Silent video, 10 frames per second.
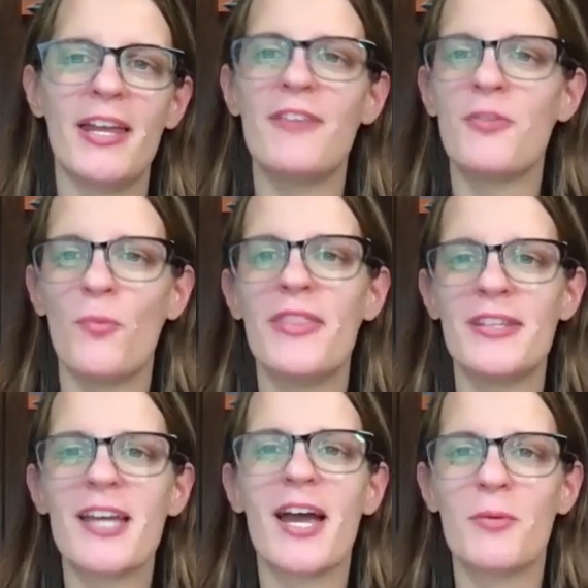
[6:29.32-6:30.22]
if and when the
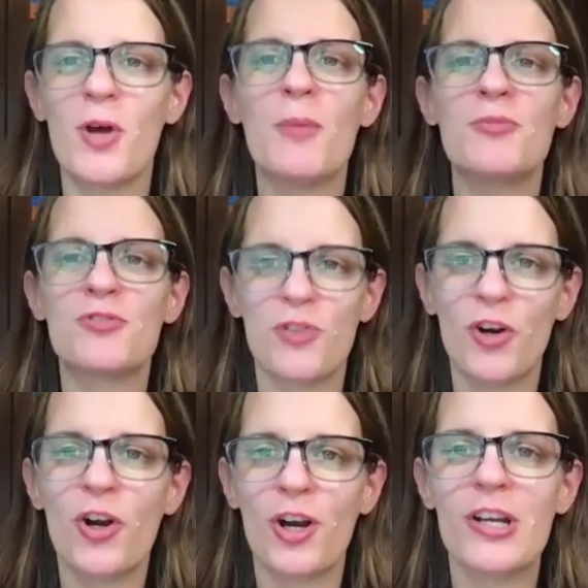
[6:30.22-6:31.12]
time comes for
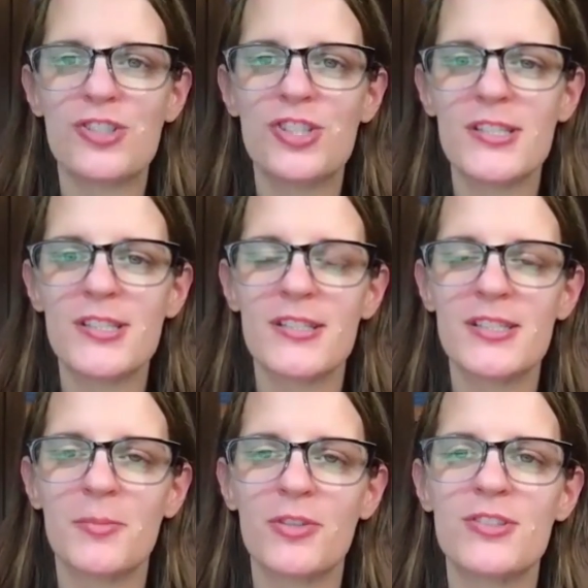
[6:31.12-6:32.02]
her, and she's in a
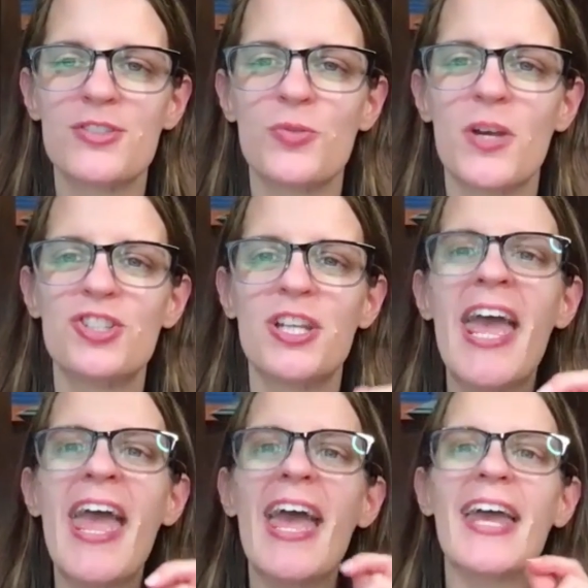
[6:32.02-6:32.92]
similar situation.
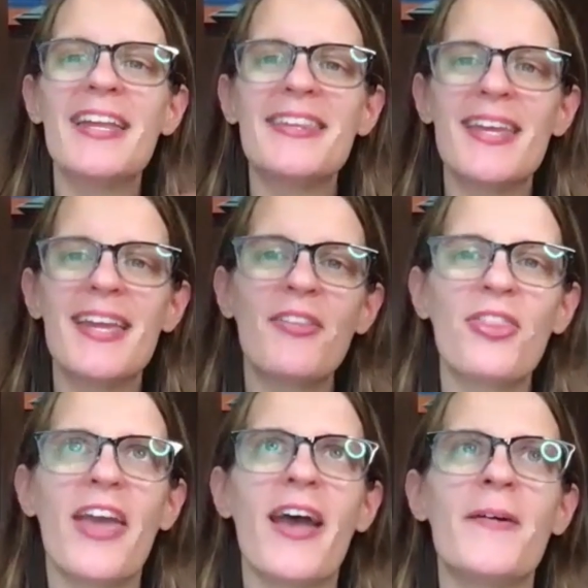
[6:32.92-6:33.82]
And I think
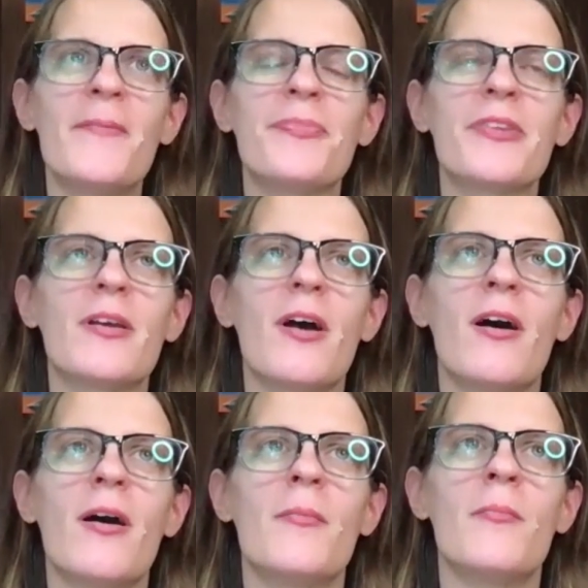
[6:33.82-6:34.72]
that
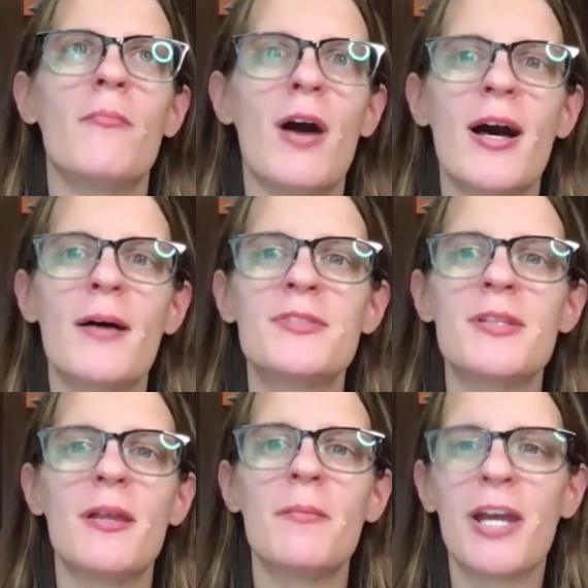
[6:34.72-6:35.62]
moms
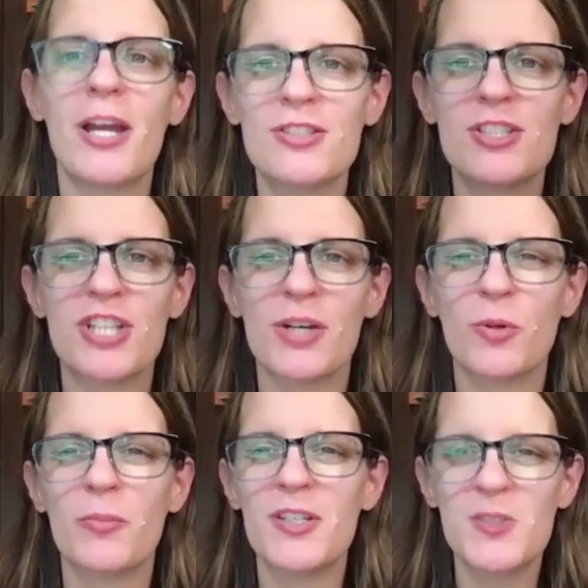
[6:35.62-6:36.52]
and parents in
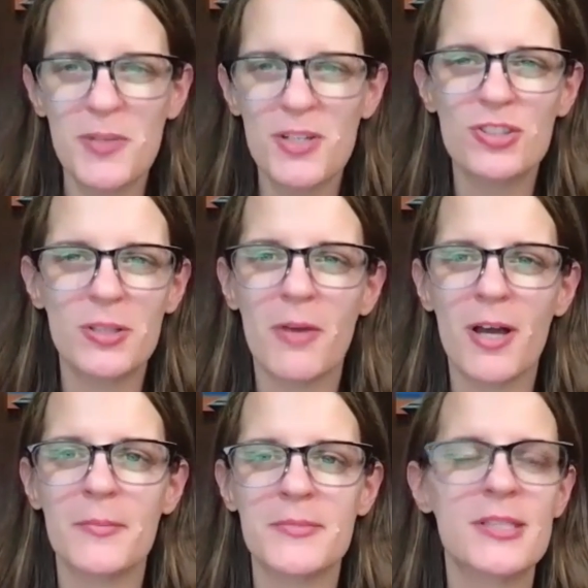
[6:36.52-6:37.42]
general, but especially
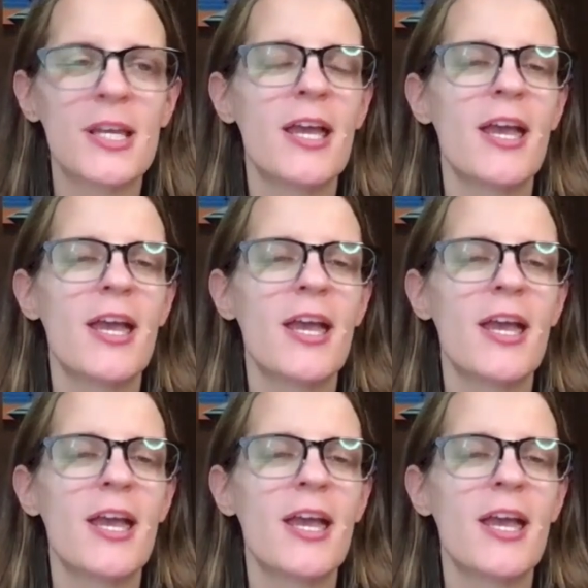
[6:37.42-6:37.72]
moms,